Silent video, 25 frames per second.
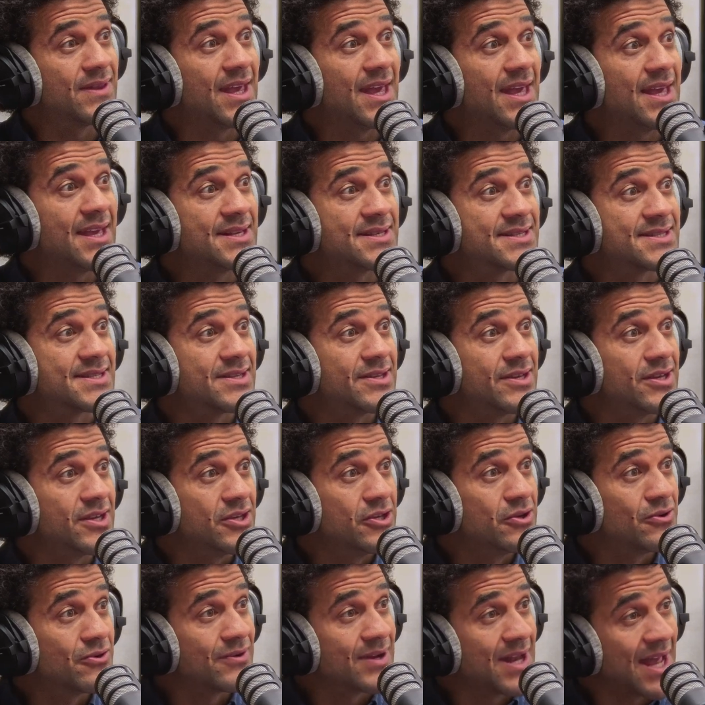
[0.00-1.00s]
is that
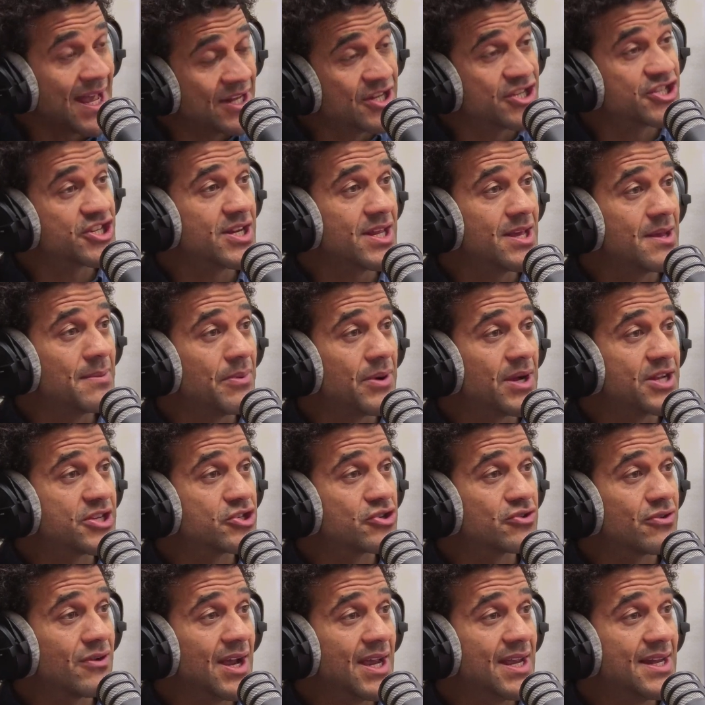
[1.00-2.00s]
you're an engineer by
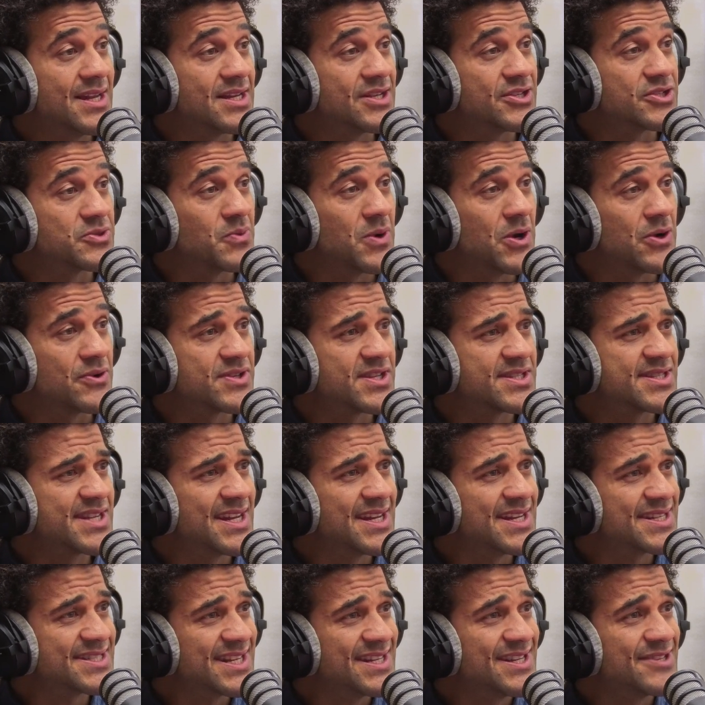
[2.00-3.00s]
trade as well. So
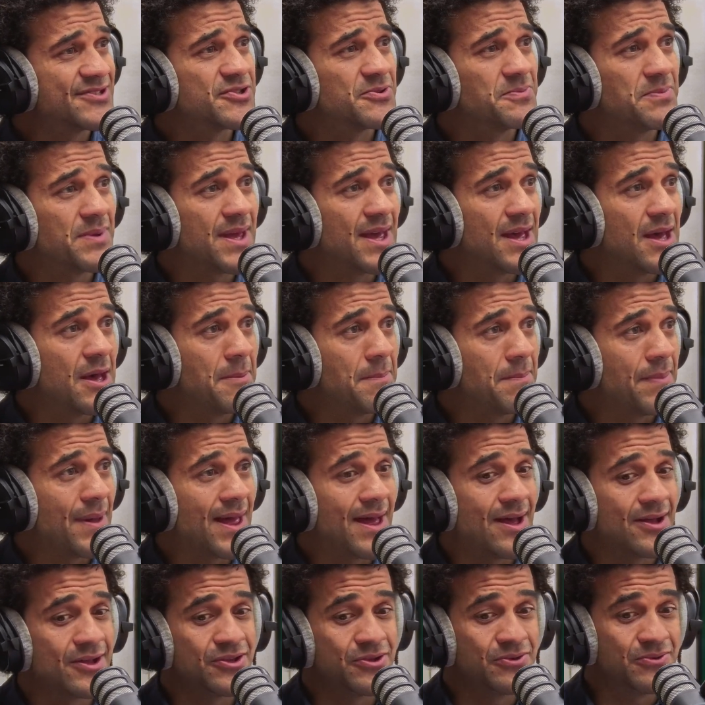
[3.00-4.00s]
tell us a little bit
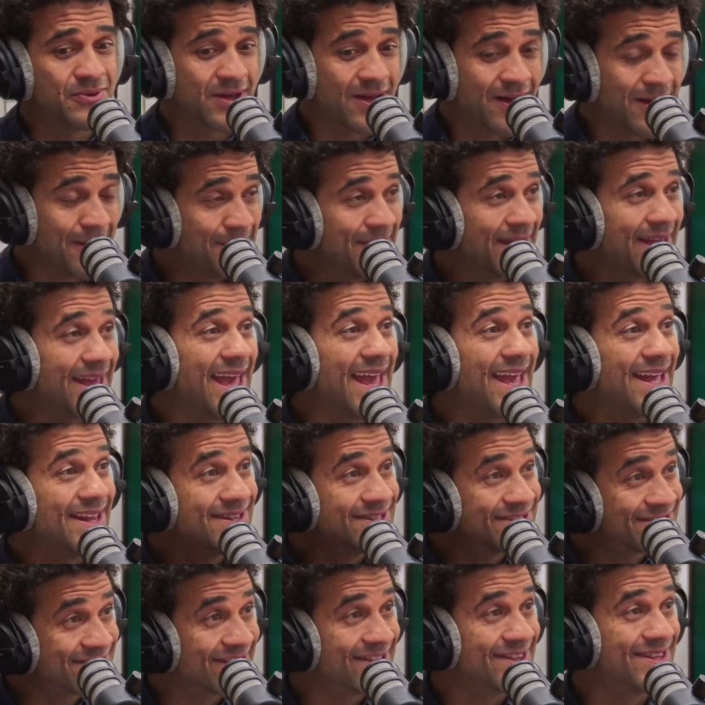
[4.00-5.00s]
about you coming
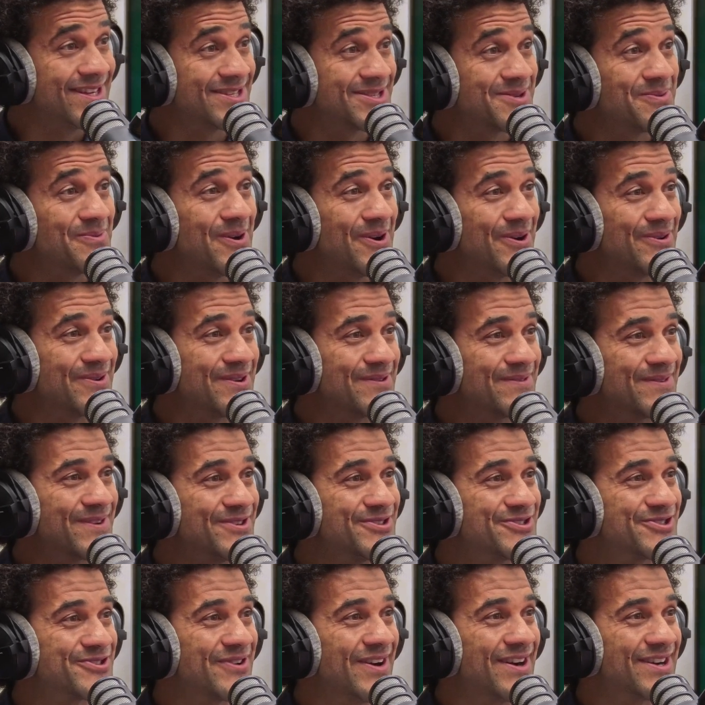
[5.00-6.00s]
into this world of
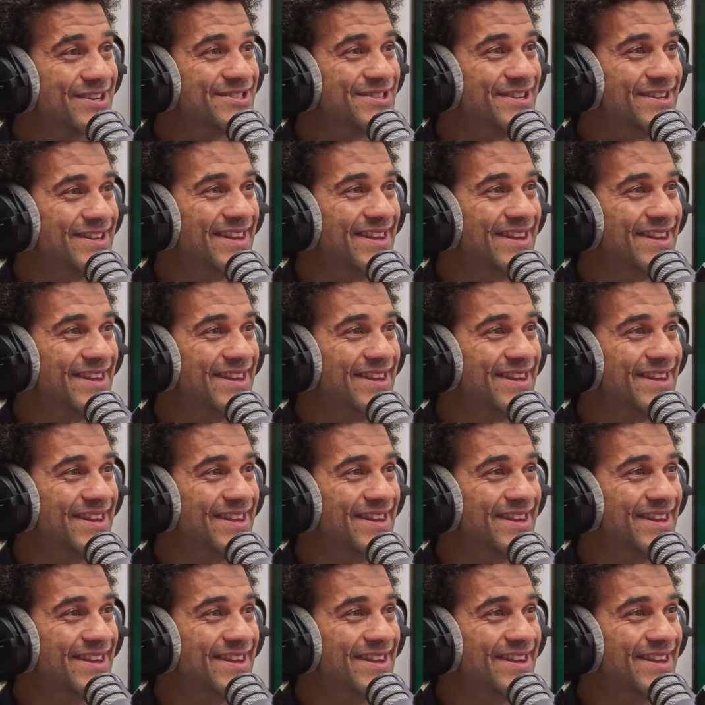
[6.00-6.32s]
construction.